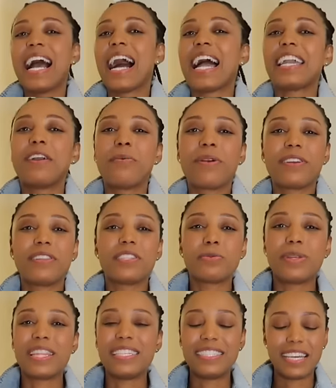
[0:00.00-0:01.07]
I could wear this
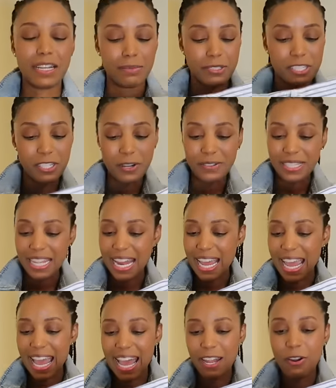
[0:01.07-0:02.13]
with the denim shirt that I
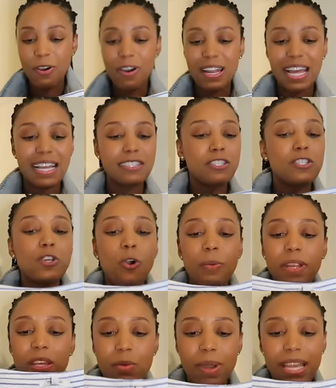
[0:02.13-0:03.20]
had on. I so
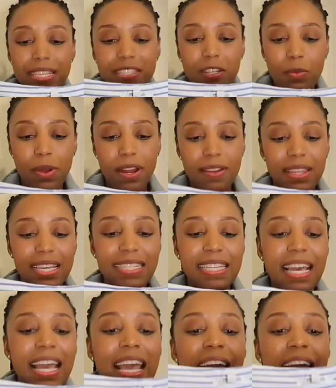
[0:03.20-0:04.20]
many ways to wear this.